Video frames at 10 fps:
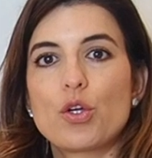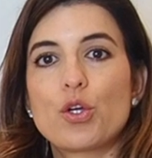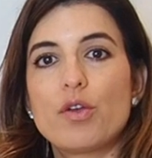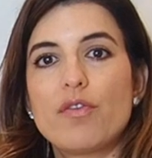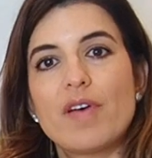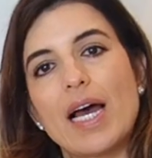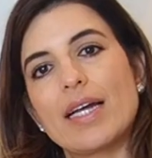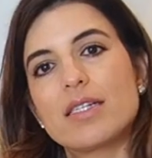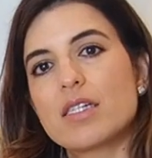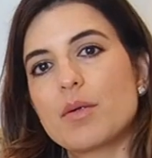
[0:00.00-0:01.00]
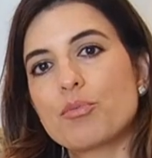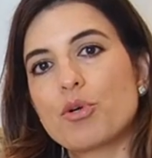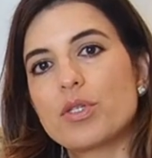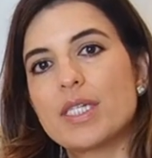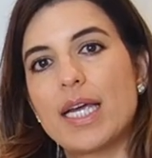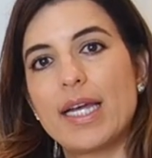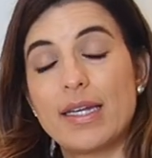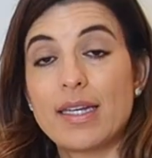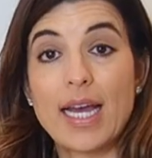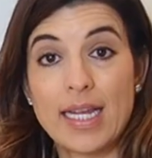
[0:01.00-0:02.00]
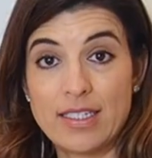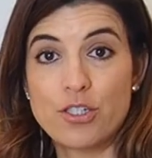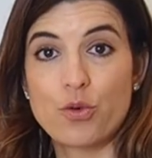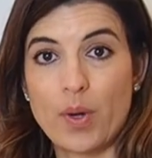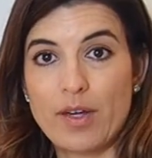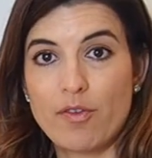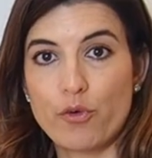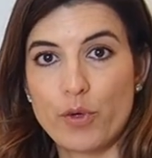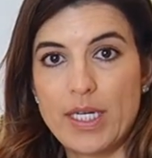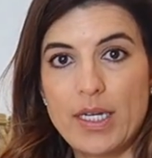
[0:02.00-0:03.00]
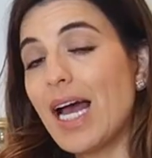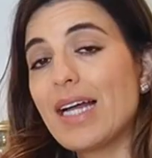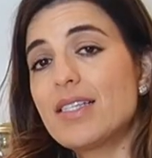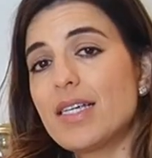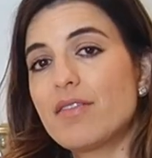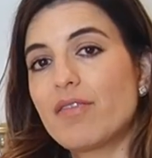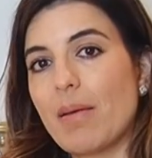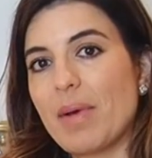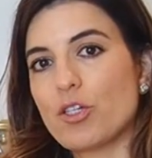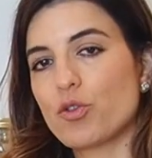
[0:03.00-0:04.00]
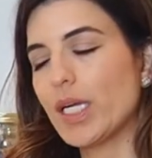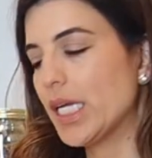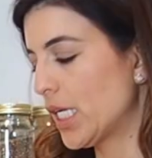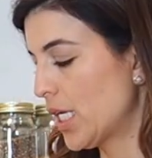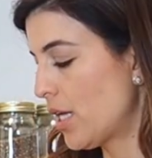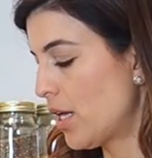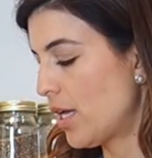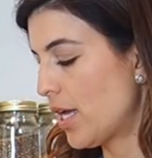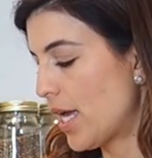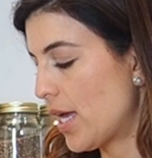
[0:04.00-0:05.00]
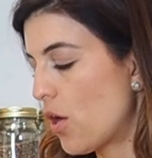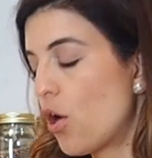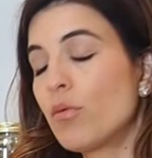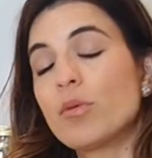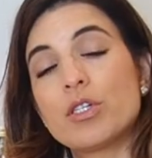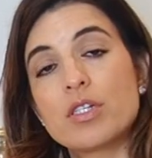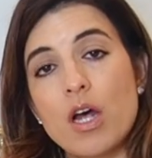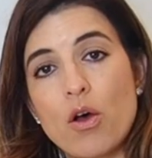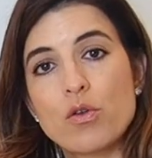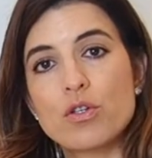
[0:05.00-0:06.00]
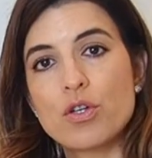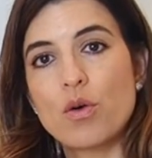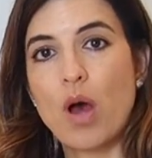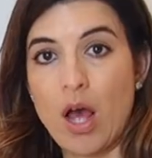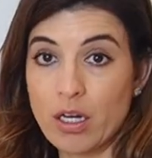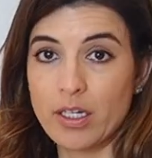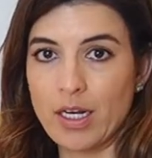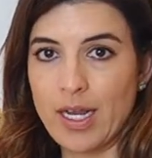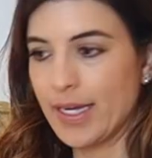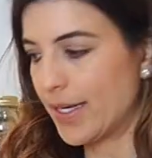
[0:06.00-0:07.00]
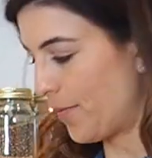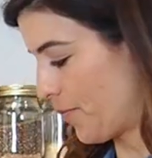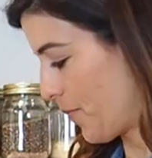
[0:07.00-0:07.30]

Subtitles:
good fats, protein, and is grain free, anti-inflammatory. Almonds are also alkaline.